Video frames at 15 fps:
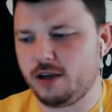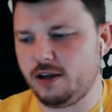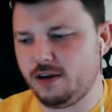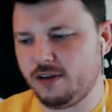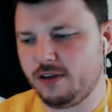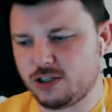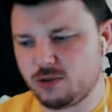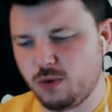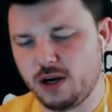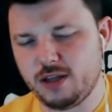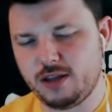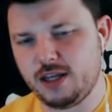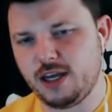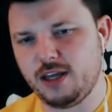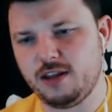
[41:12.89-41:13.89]
That's
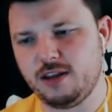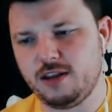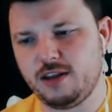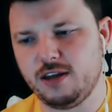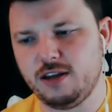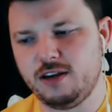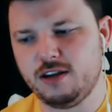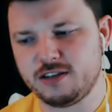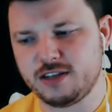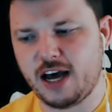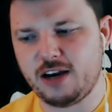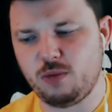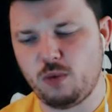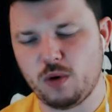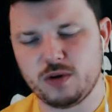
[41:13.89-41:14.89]
what the
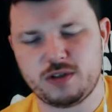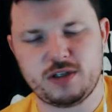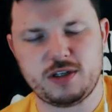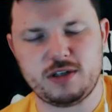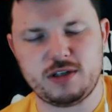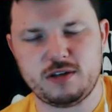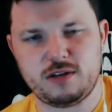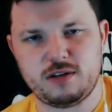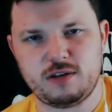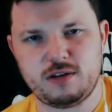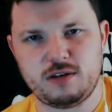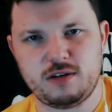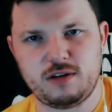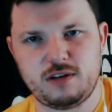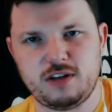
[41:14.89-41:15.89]
design wants it.
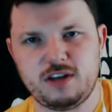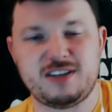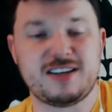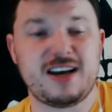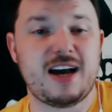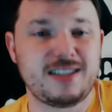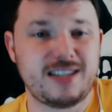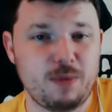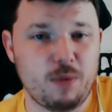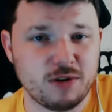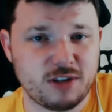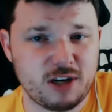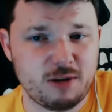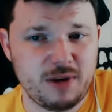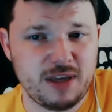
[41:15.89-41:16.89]
The design team
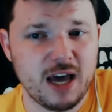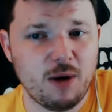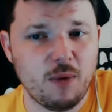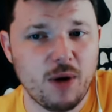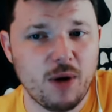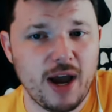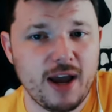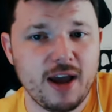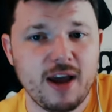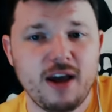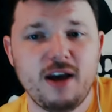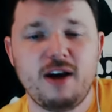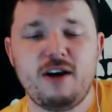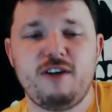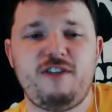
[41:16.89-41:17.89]
wants it to be that way.
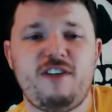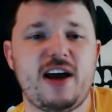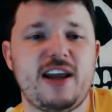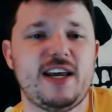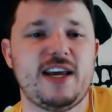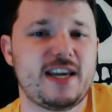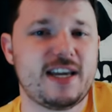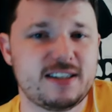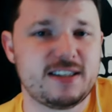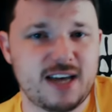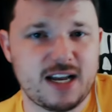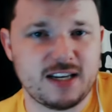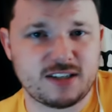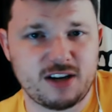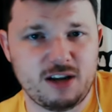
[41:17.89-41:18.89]
Fighting against
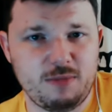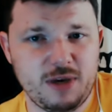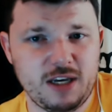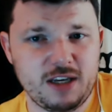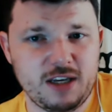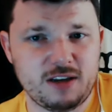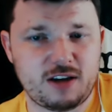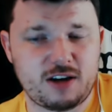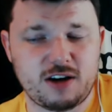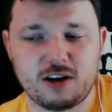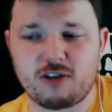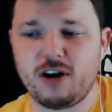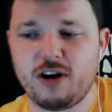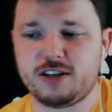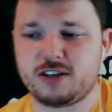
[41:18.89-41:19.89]
that's going to can
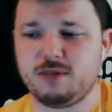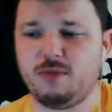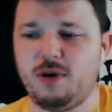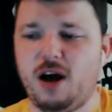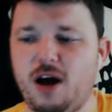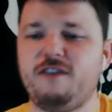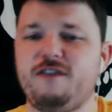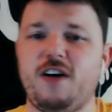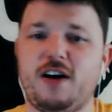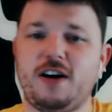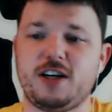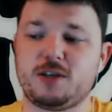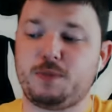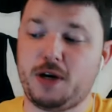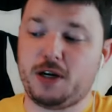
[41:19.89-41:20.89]
create some unfun
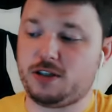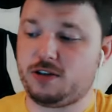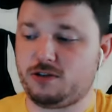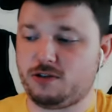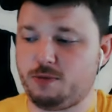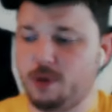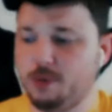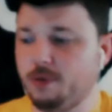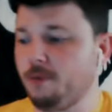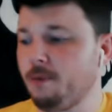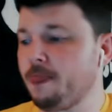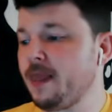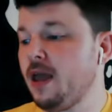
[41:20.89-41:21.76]
experiences for people.